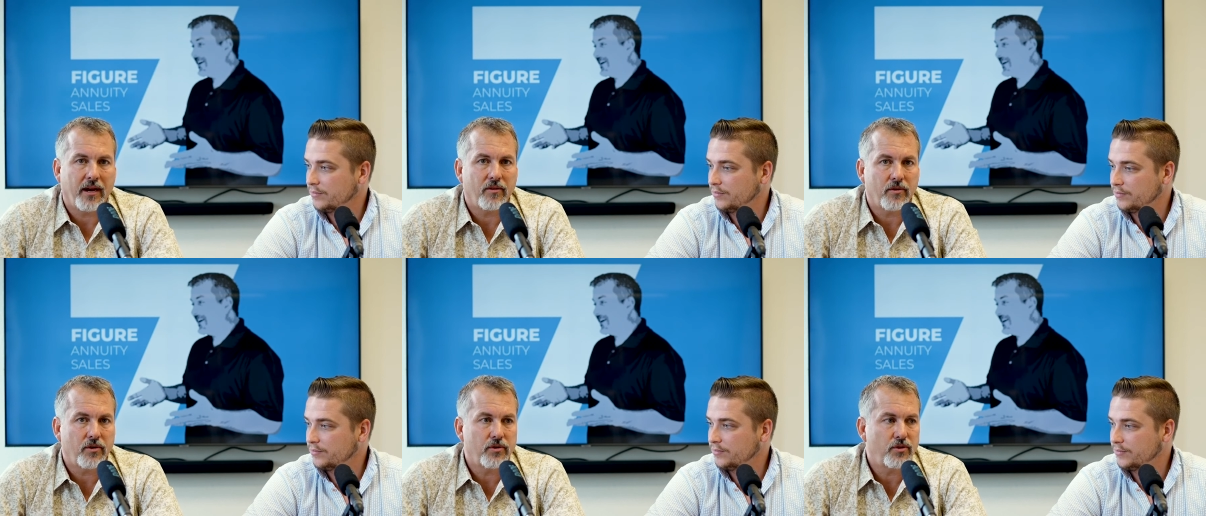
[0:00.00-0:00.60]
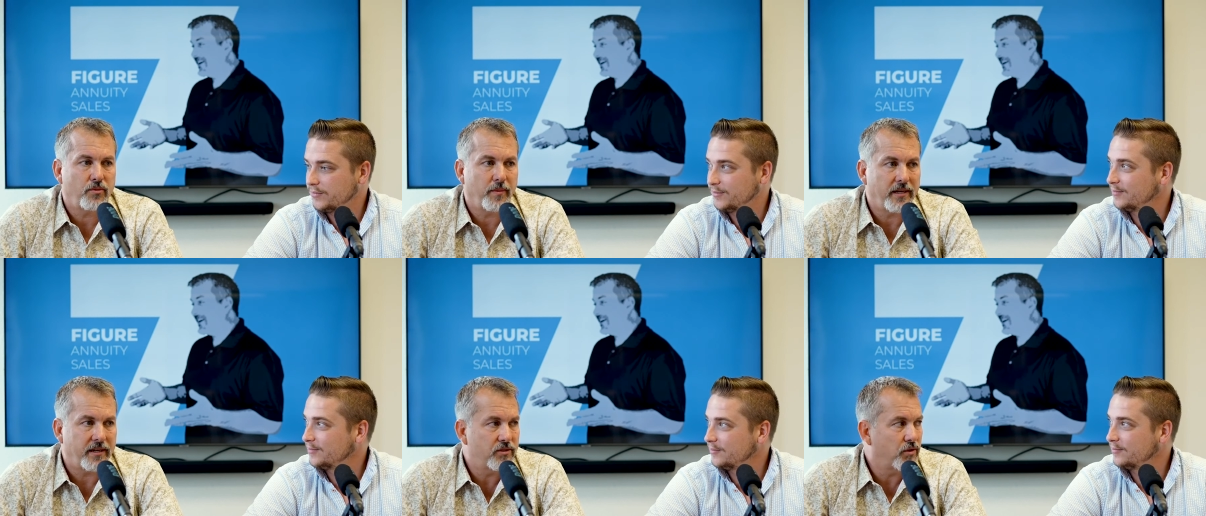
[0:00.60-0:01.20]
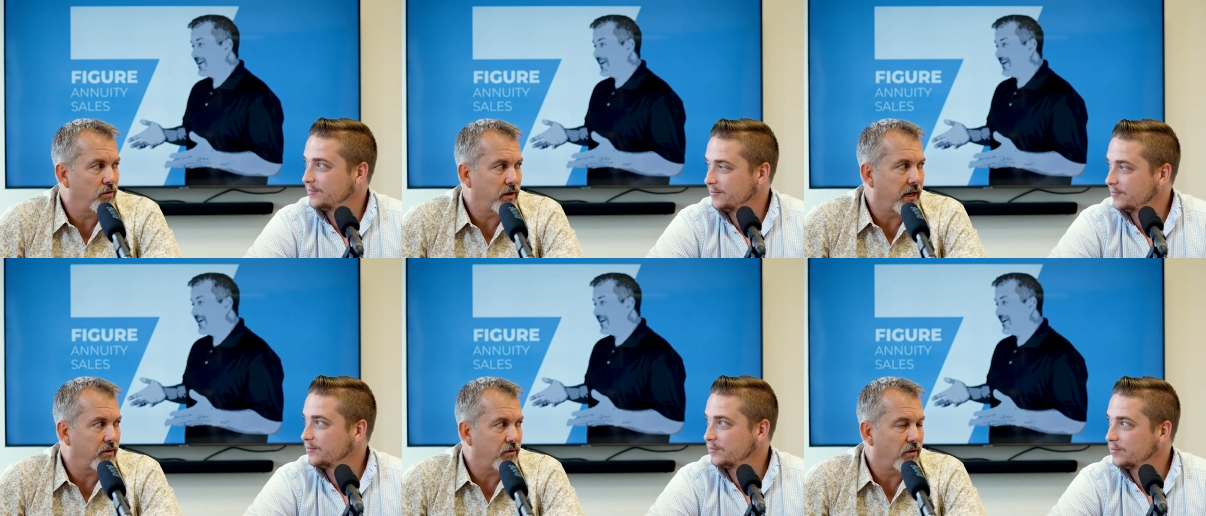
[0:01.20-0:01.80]
Speaker 1: calendar to my digital
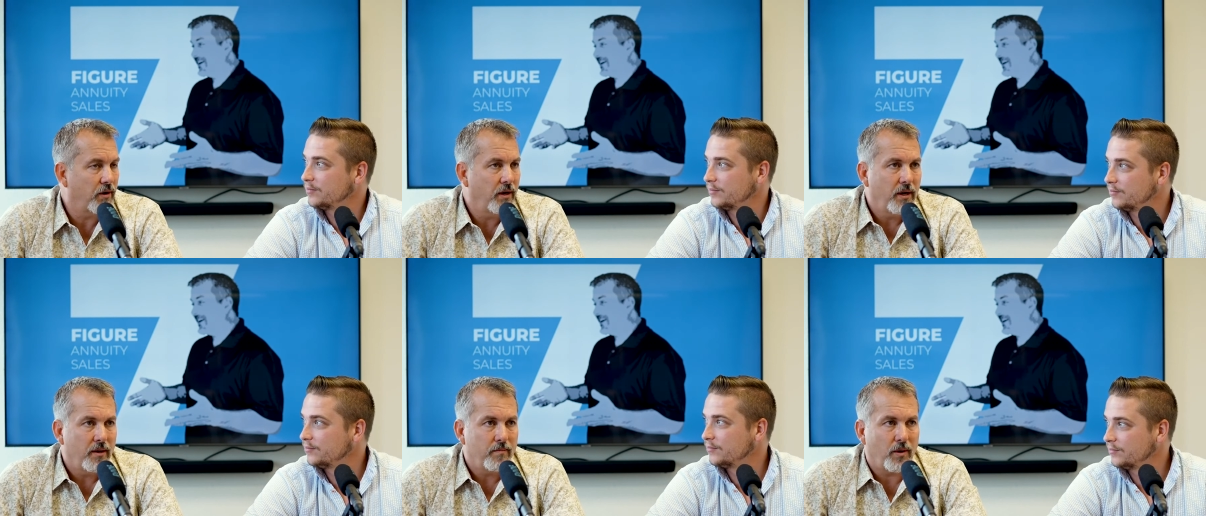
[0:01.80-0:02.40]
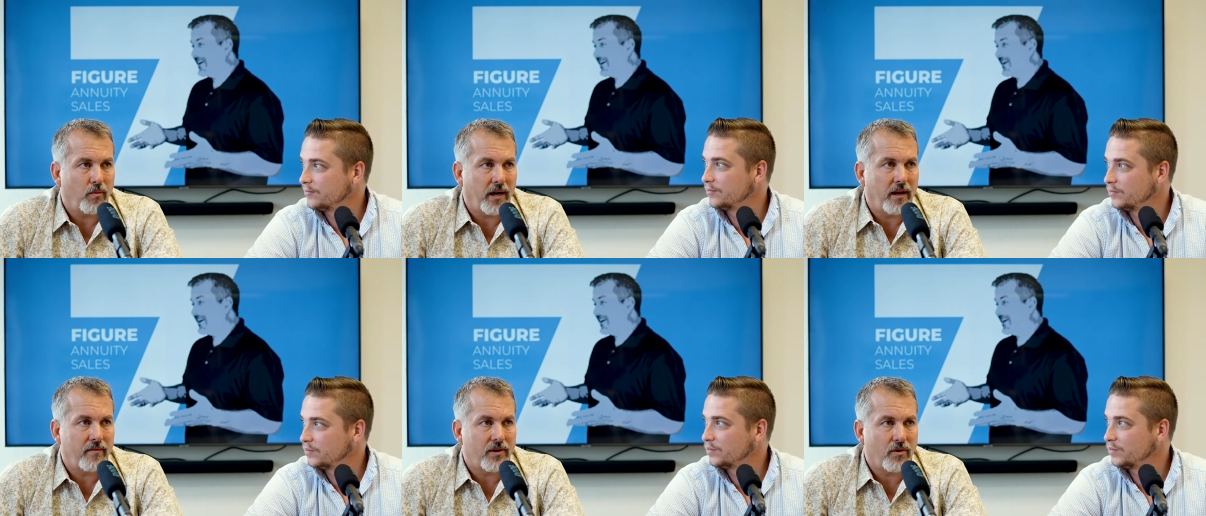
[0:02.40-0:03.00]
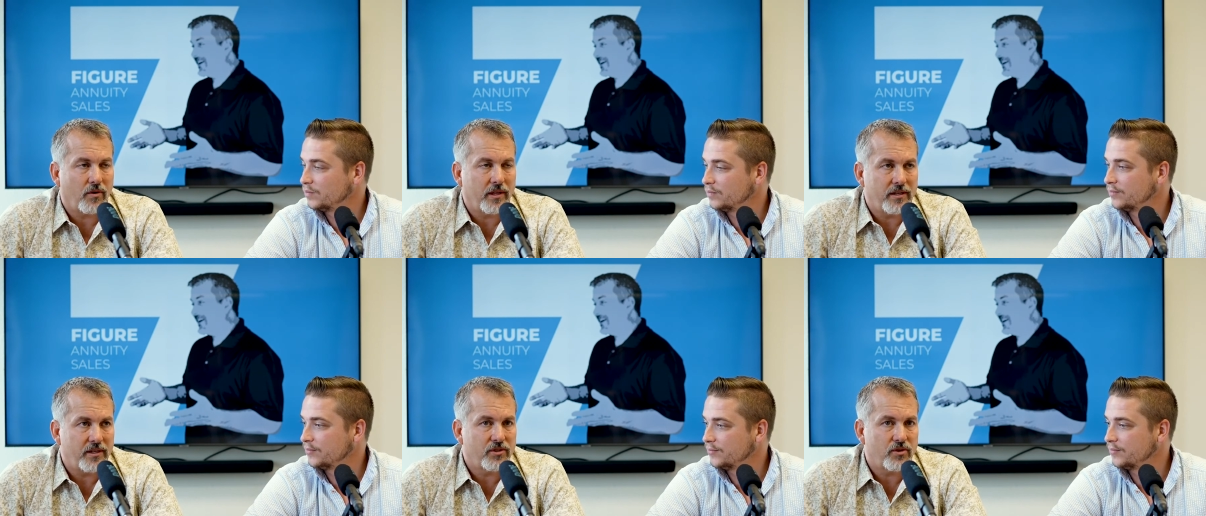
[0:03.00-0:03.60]
calendar. But why do I have to go to the
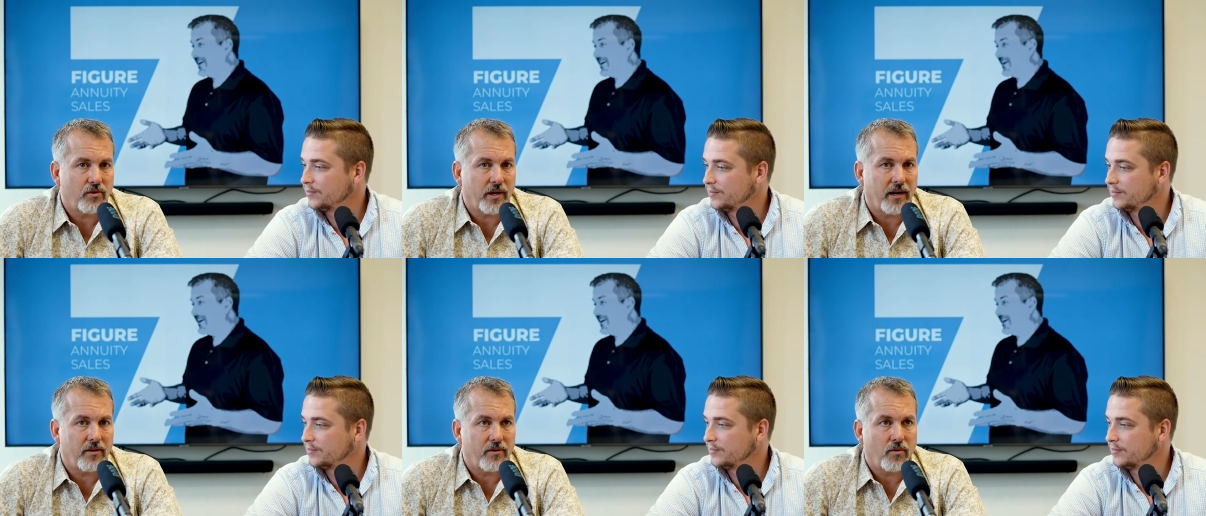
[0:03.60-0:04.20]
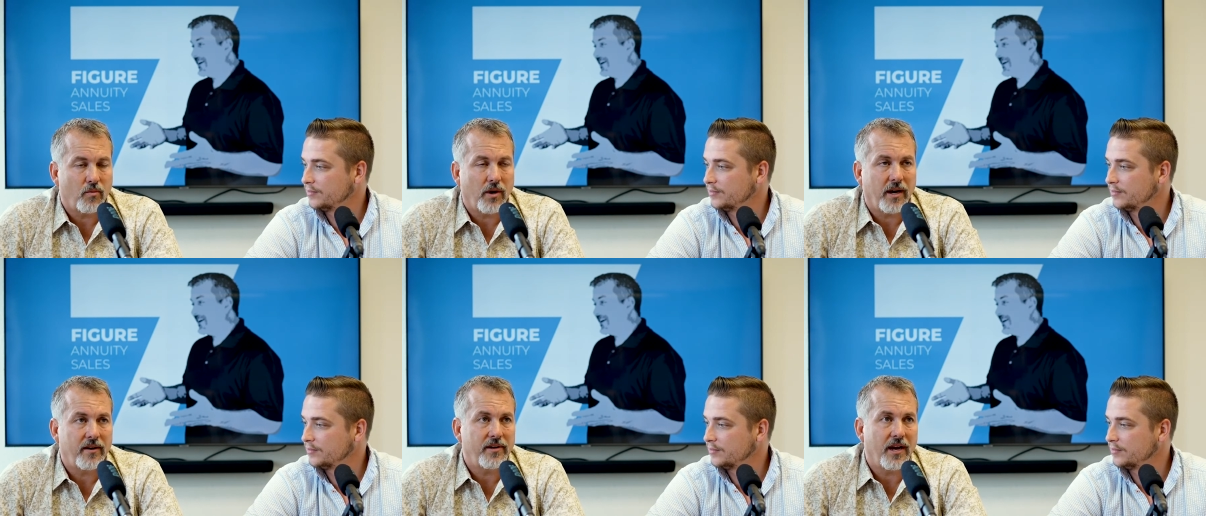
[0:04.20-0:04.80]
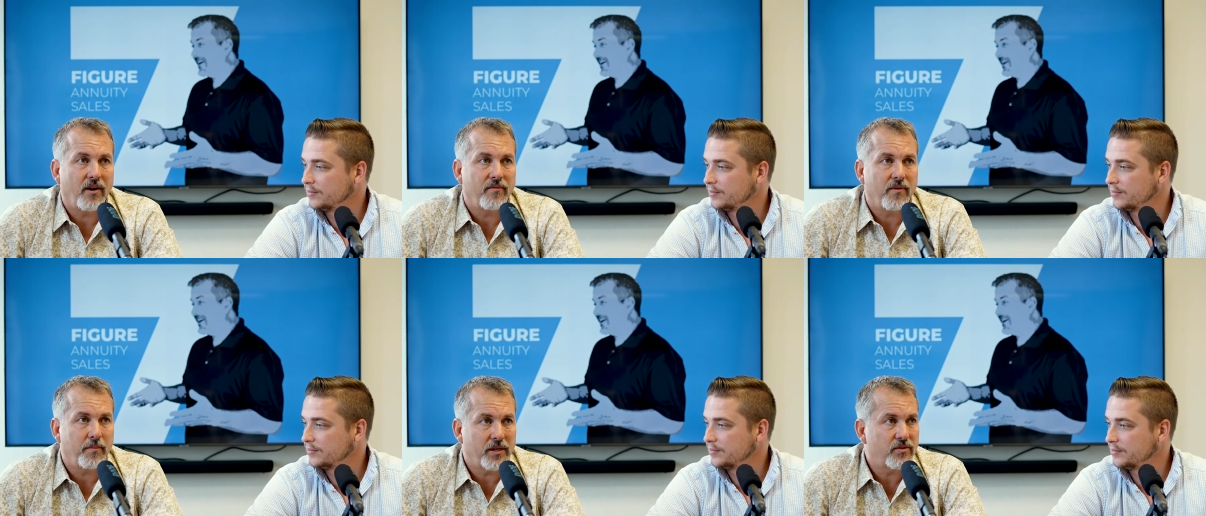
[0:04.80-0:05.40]
digital calendar? Well, I have, now I have a
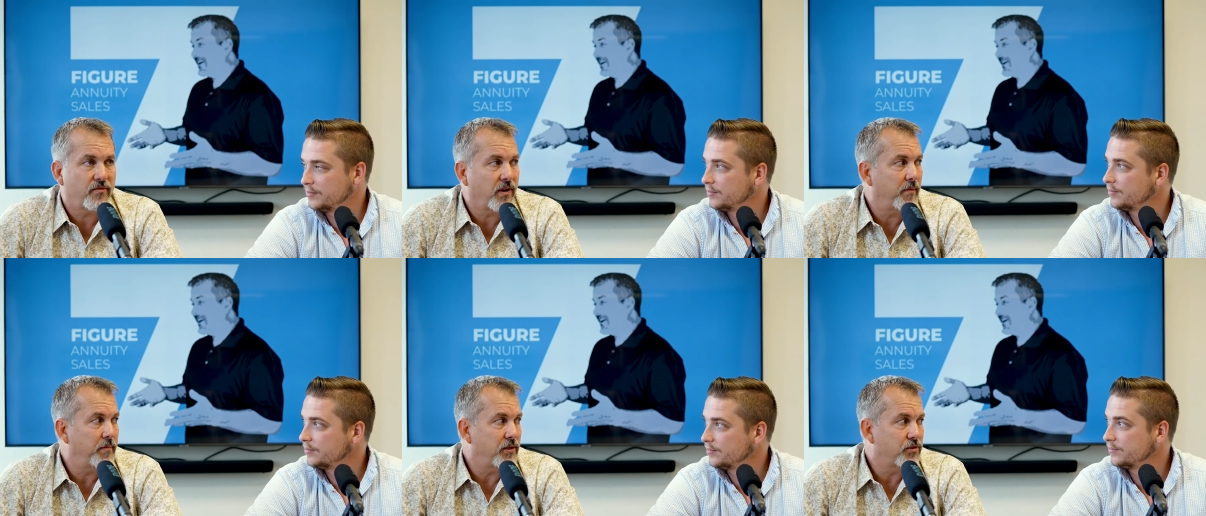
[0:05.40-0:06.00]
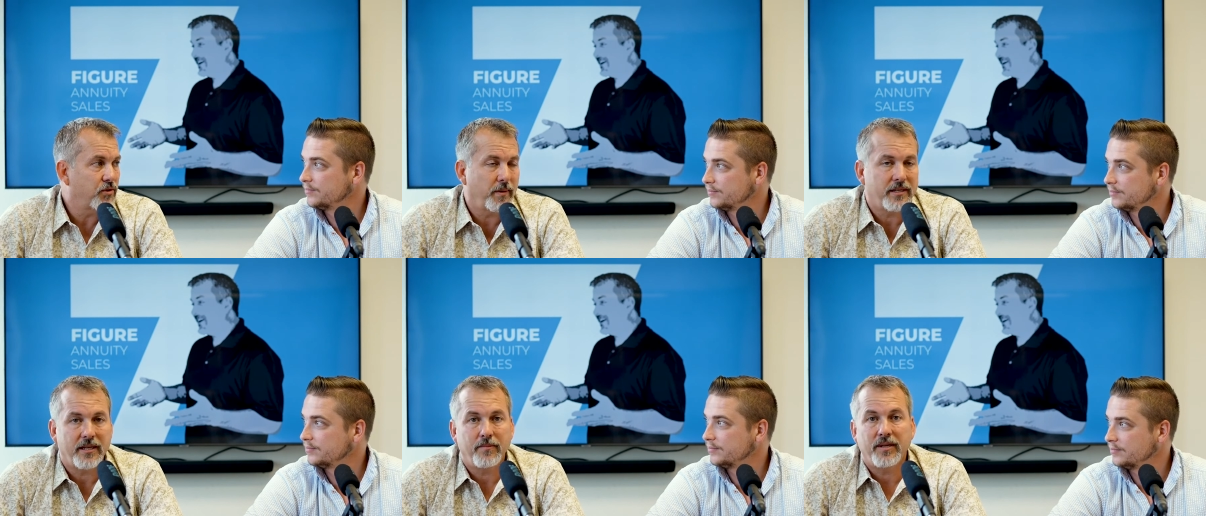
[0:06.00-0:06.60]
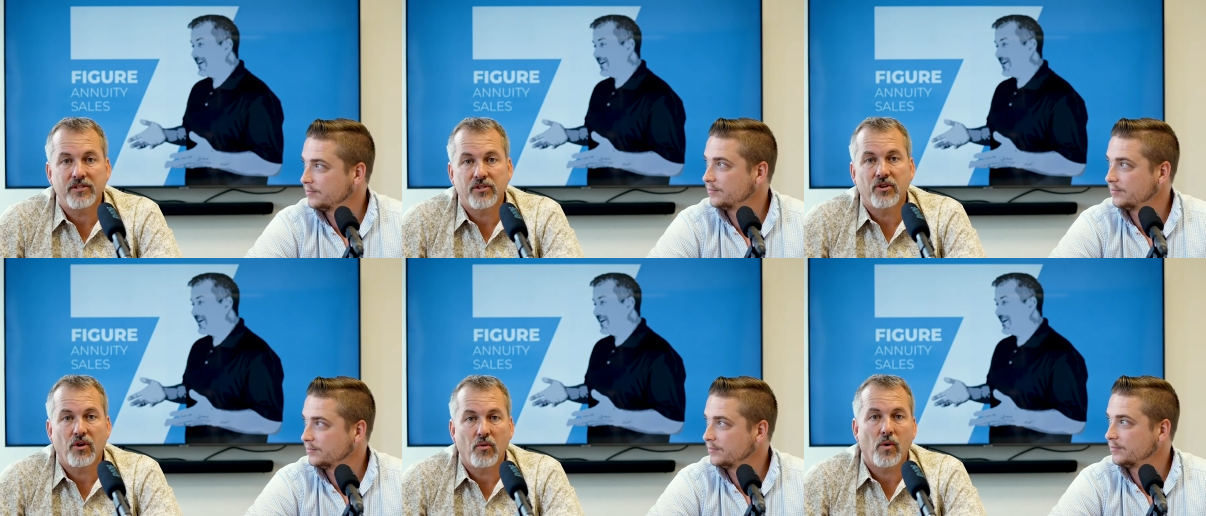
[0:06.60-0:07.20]
bunch of companies, so my team needs to know